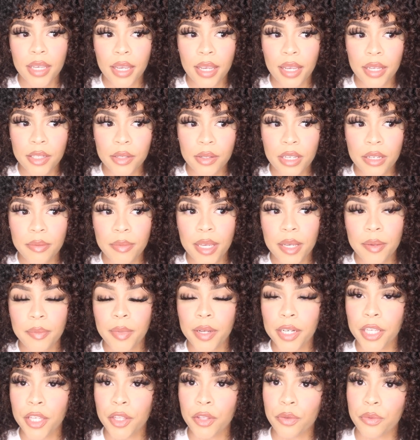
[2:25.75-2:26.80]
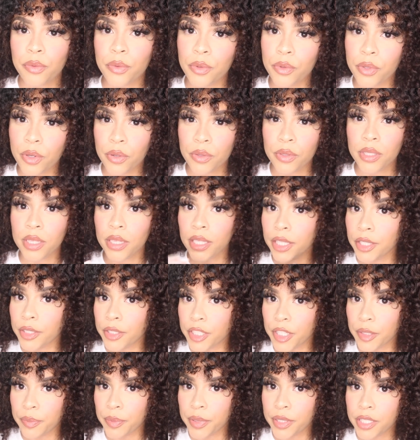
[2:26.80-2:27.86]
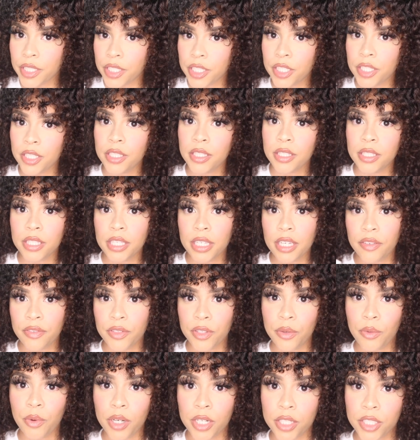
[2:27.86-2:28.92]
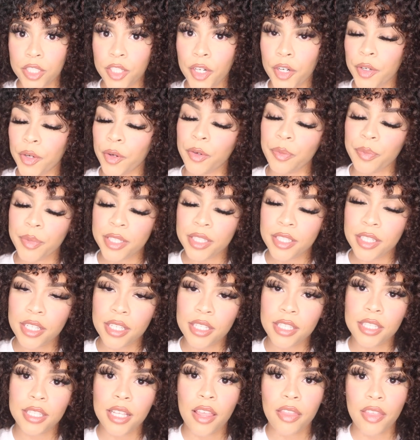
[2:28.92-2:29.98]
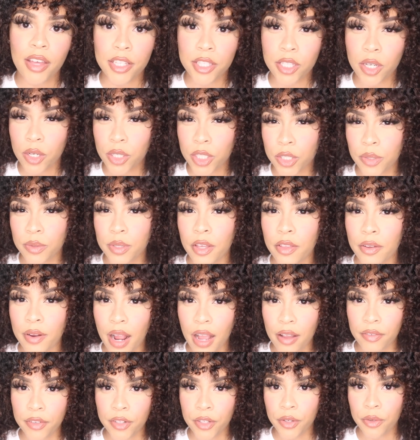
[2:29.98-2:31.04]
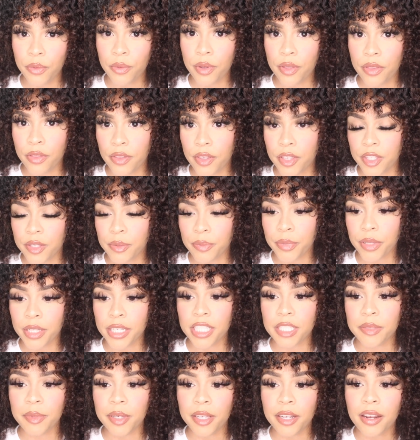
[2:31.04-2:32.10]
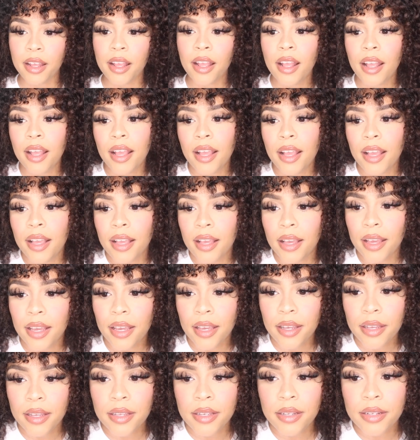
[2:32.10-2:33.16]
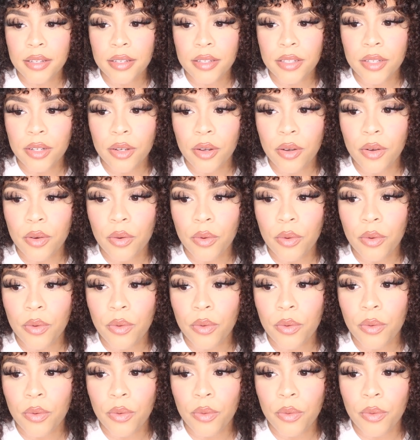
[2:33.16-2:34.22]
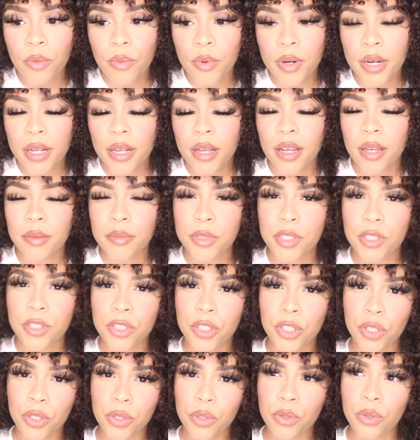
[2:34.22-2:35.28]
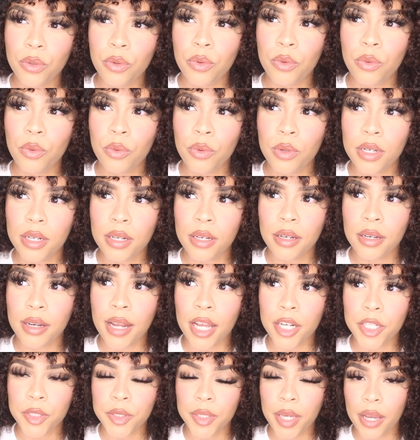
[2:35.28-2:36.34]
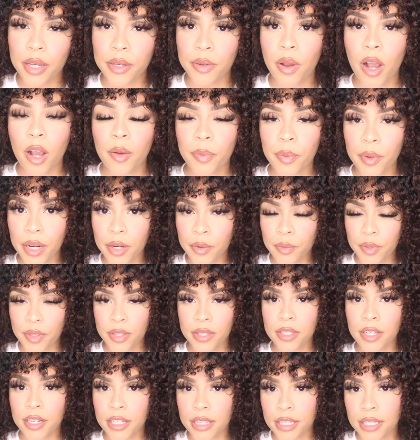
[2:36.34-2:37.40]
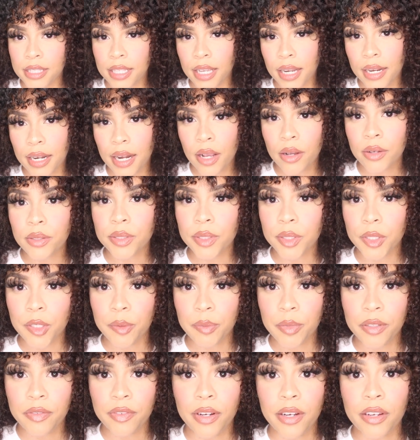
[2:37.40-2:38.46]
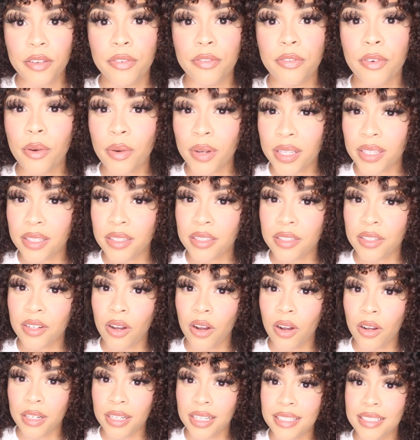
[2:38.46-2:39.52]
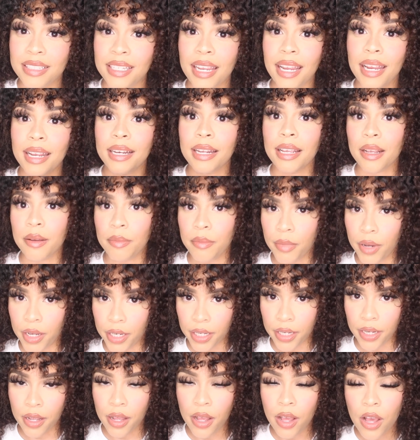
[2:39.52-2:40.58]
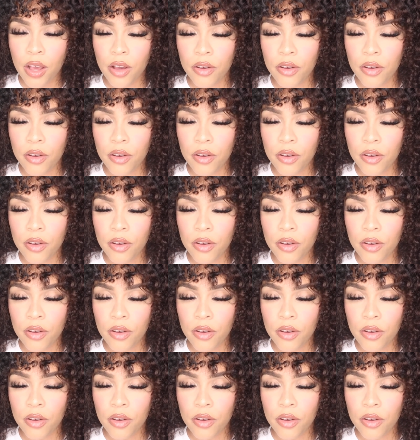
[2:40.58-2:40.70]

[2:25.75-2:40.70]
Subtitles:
and you can make money through those leadership positions. If you want to start your own business, that's also another avenue with this placement. And when it comes to naturally how you operate with sun in the second house, you can be very focused on attaining money,